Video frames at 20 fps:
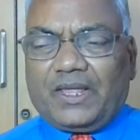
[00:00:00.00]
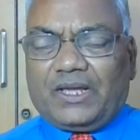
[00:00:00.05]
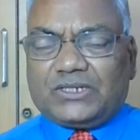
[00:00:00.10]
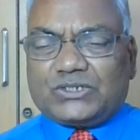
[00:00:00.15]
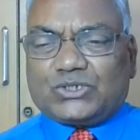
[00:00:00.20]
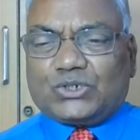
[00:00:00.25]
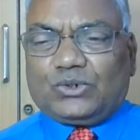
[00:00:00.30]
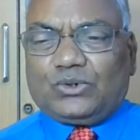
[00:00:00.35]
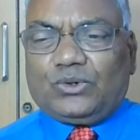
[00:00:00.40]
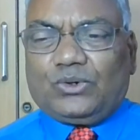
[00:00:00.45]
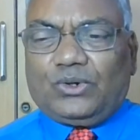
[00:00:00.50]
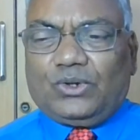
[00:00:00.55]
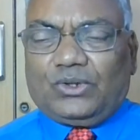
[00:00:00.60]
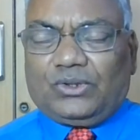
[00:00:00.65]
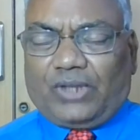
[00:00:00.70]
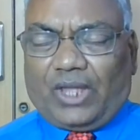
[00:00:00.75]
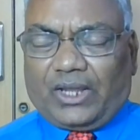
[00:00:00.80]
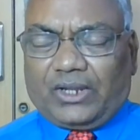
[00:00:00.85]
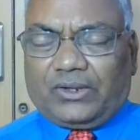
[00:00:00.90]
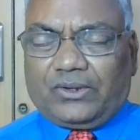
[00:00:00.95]
So
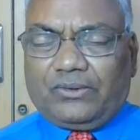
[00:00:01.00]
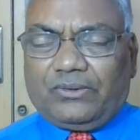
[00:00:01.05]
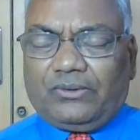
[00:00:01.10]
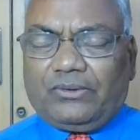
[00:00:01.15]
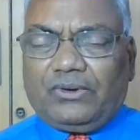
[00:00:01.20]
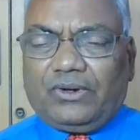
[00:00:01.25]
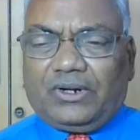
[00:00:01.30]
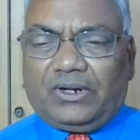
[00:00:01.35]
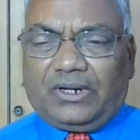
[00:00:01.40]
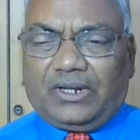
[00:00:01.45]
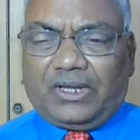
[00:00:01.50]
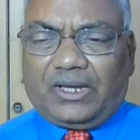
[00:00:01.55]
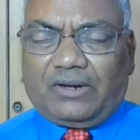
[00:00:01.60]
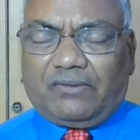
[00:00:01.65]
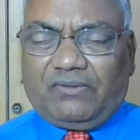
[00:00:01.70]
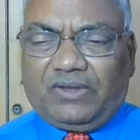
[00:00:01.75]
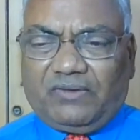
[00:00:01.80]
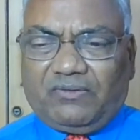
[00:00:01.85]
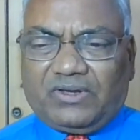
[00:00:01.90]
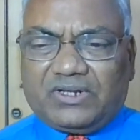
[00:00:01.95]
thank you dear
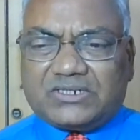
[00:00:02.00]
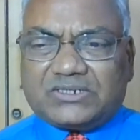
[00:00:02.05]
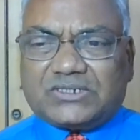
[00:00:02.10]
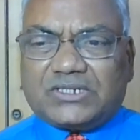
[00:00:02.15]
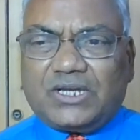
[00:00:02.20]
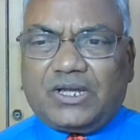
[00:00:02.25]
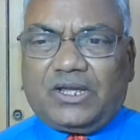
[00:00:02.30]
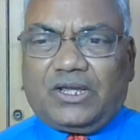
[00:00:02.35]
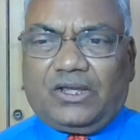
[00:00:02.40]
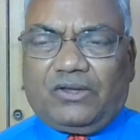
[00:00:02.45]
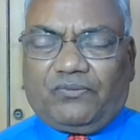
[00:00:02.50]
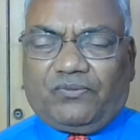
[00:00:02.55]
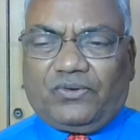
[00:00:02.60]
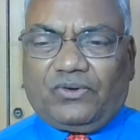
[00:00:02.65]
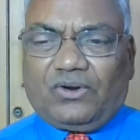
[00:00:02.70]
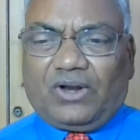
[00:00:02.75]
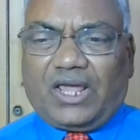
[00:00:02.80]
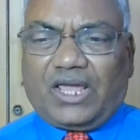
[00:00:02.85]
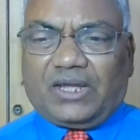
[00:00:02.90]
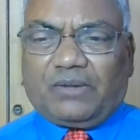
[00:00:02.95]
viewers. If
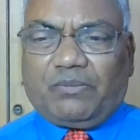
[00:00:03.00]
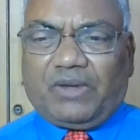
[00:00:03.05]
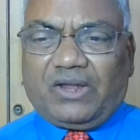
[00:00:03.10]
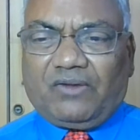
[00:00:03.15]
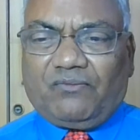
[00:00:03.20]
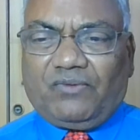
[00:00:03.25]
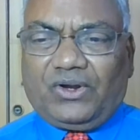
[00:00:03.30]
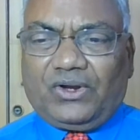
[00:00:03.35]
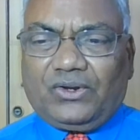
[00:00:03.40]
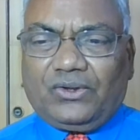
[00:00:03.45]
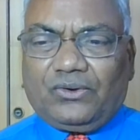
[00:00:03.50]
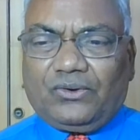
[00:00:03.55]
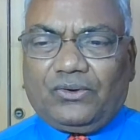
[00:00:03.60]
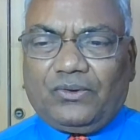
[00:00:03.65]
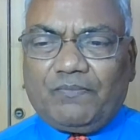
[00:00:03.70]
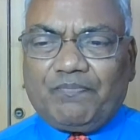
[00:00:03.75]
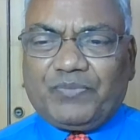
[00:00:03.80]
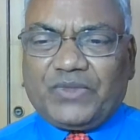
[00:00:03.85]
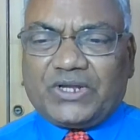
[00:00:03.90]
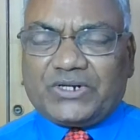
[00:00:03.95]
you like my video,
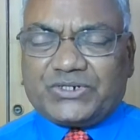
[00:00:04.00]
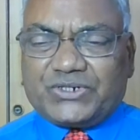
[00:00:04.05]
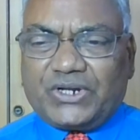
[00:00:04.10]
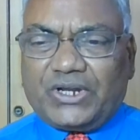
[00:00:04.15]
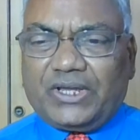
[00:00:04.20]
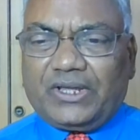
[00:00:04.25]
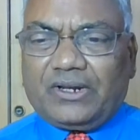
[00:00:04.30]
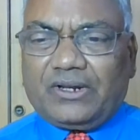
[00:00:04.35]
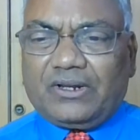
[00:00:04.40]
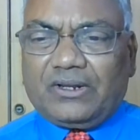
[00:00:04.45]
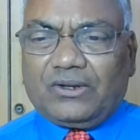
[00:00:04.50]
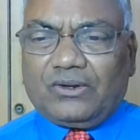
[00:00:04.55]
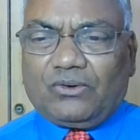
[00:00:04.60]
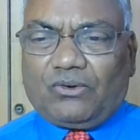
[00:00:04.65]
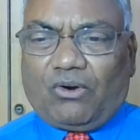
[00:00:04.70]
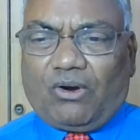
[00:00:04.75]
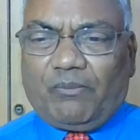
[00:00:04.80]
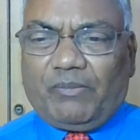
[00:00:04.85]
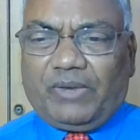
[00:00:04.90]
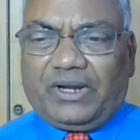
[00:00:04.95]
share,
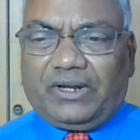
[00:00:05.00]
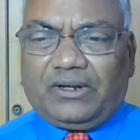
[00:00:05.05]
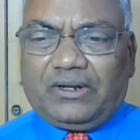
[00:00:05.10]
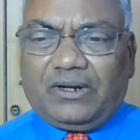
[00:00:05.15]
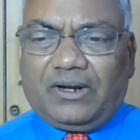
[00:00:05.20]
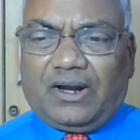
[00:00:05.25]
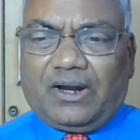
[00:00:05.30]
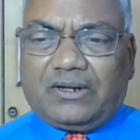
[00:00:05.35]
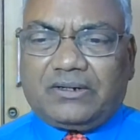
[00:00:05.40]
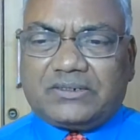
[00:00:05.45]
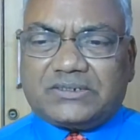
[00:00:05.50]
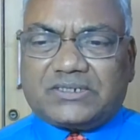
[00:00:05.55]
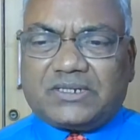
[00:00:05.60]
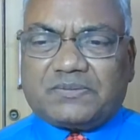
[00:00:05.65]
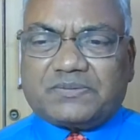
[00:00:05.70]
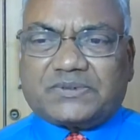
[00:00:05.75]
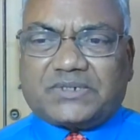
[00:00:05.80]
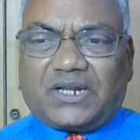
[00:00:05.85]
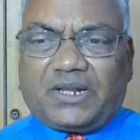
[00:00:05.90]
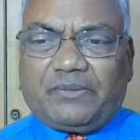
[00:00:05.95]
comment, and
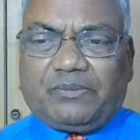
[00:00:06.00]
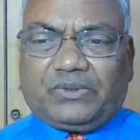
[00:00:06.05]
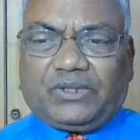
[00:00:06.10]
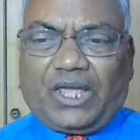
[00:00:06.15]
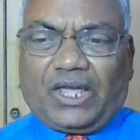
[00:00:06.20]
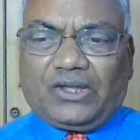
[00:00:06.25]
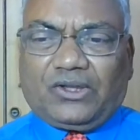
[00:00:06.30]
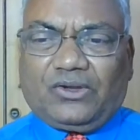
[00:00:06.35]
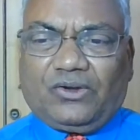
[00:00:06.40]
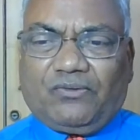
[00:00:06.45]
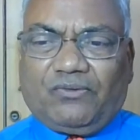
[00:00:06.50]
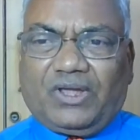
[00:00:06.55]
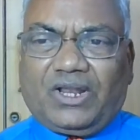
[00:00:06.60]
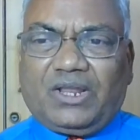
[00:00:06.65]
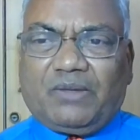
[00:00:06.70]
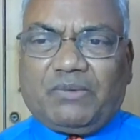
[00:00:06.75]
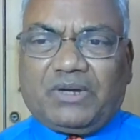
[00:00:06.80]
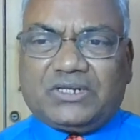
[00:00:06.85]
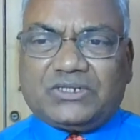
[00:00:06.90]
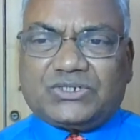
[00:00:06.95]
subscribe. Thank you very
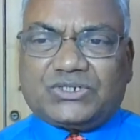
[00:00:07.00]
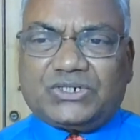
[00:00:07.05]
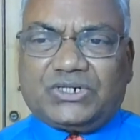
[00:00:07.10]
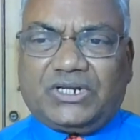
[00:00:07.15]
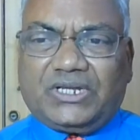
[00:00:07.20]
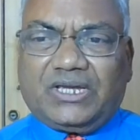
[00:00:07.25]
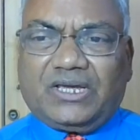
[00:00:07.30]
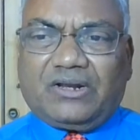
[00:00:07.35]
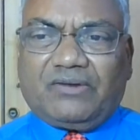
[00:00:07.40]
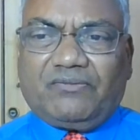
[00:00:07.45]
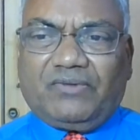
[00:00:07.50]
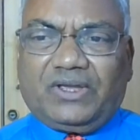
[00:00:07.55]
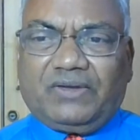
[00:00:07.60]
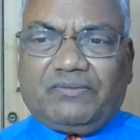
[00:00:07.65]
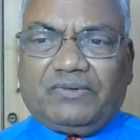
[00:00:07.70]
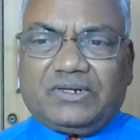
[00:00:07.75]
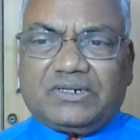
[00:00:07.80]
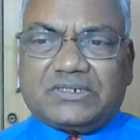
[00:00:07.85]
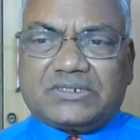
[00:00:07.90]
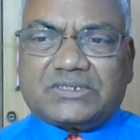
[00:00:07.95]
much dear
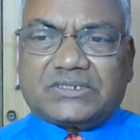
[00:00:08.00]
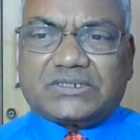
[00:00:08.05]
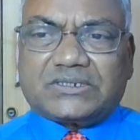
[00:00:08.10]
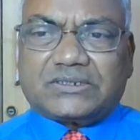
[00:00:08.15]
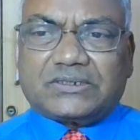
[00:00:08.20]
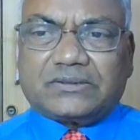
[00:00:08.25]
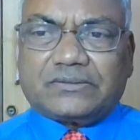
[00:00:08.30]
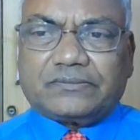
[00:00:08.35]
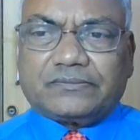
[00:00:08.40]
viewers.